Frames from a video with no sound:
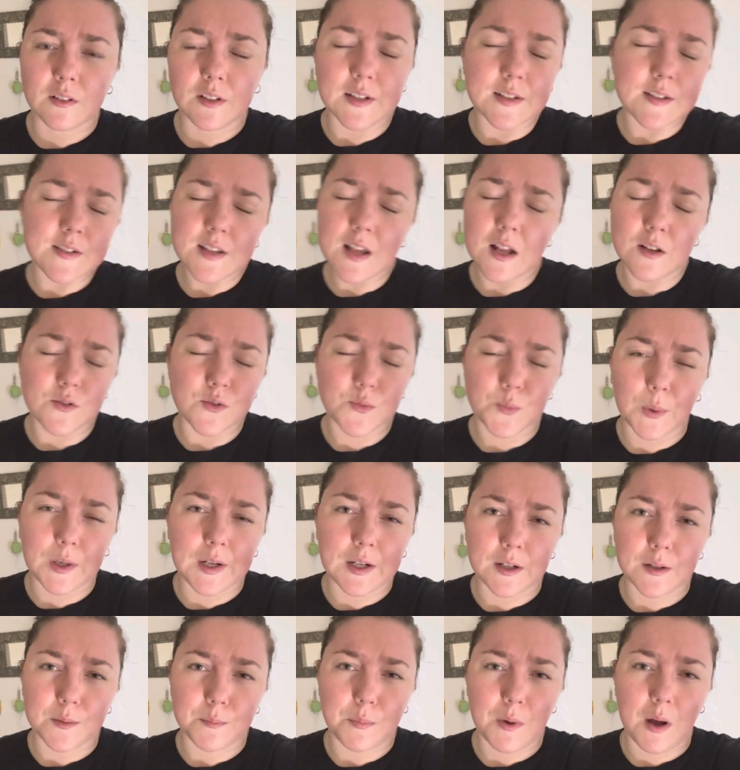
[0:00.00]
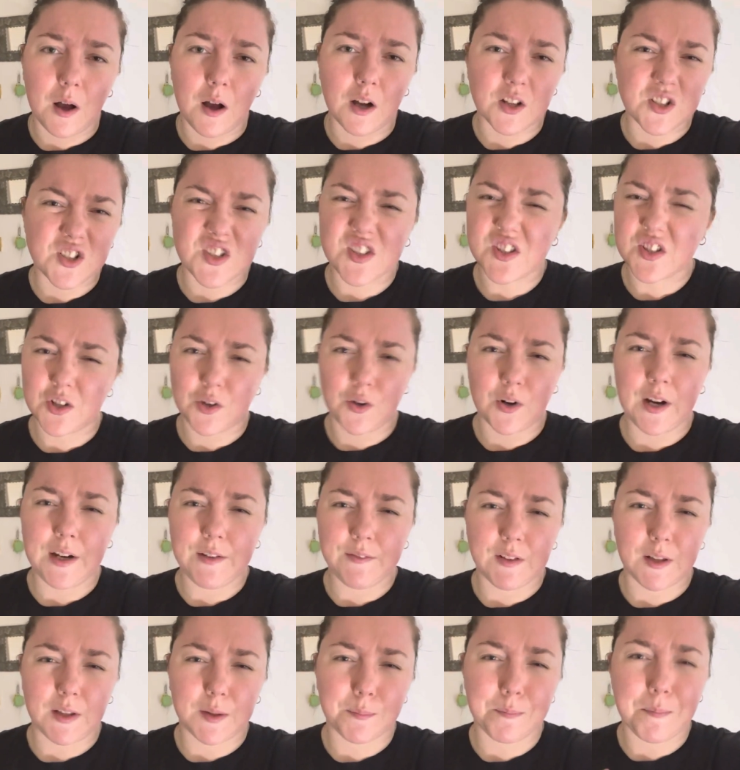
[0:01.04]
It sounds weird, but I just crave
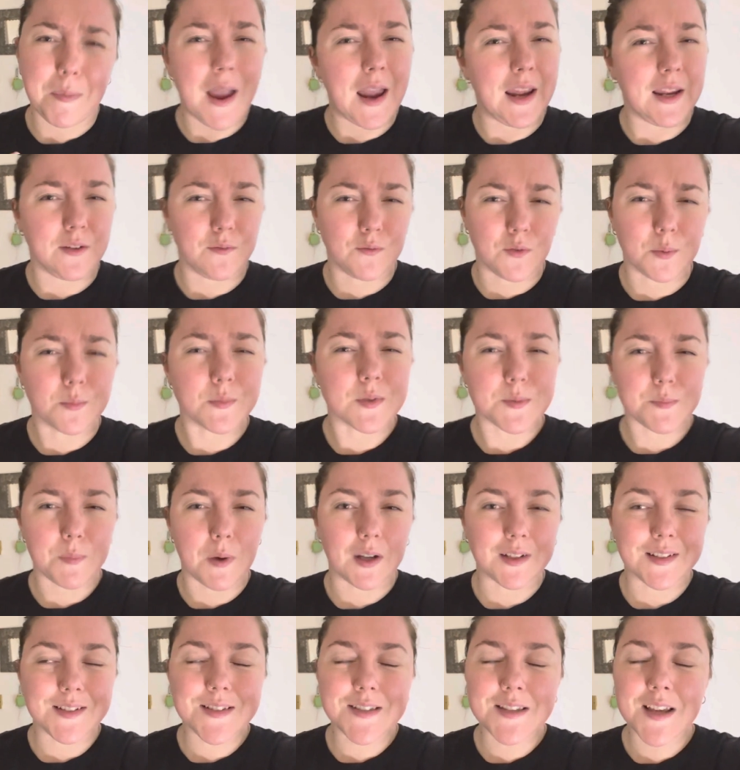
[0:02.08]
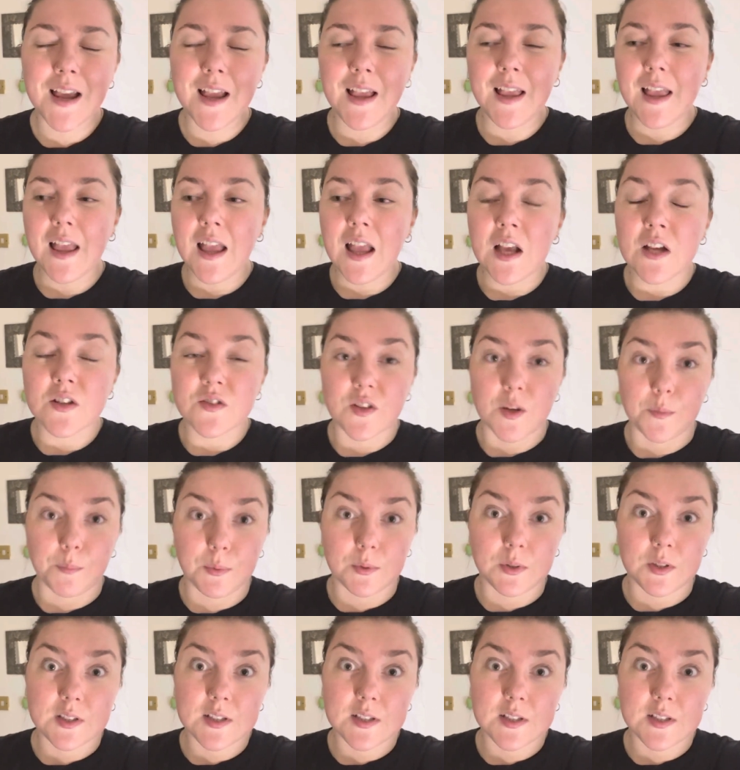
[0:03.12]
that pain from spice. So I put